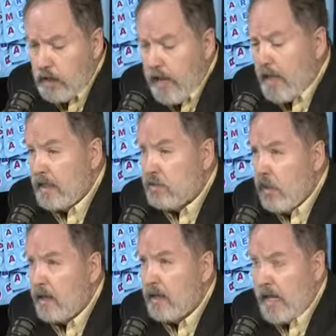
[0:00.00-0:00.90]
as
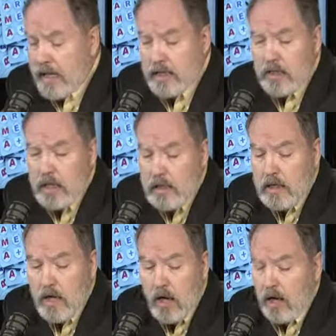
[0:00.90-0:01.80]
well as
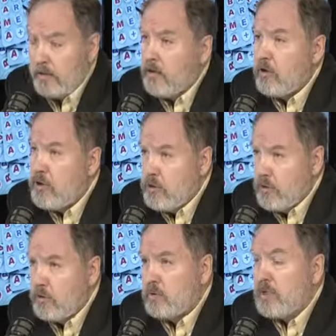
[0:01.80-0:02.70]
on the
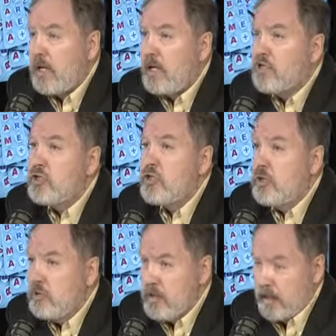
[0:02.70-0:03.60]
news
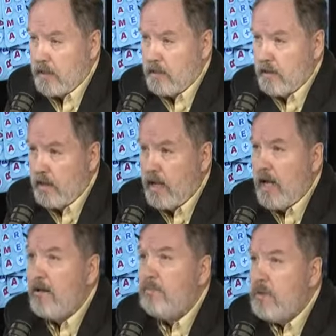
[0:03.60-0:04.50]
excusing
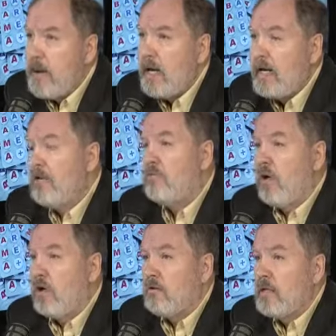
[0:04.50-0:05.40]
everybody
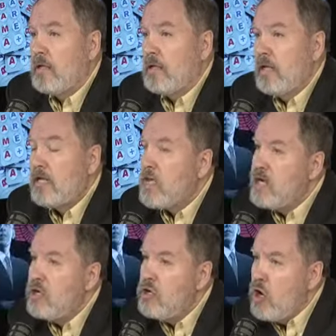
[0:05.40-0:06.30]
involved. It's like
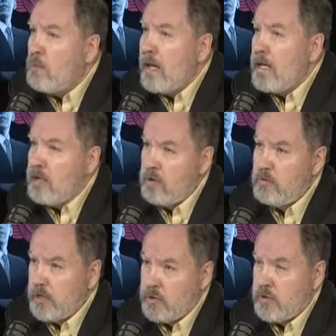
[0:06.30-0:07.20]
nobody knew
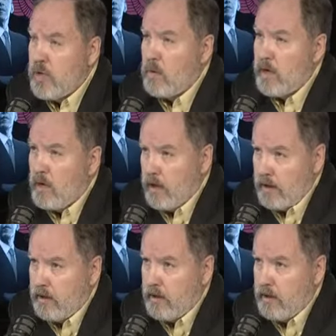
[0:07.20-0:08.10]
this was going
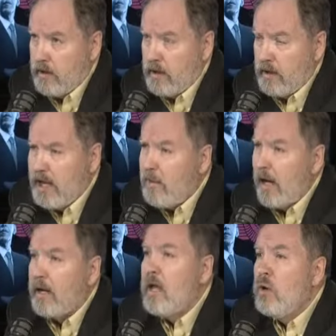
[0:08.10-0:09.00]
on. Come
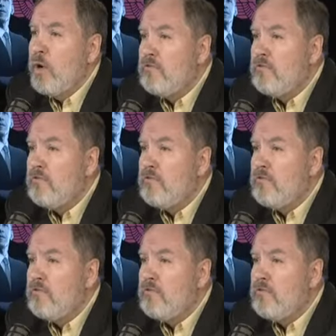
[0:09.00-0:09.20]
on, we've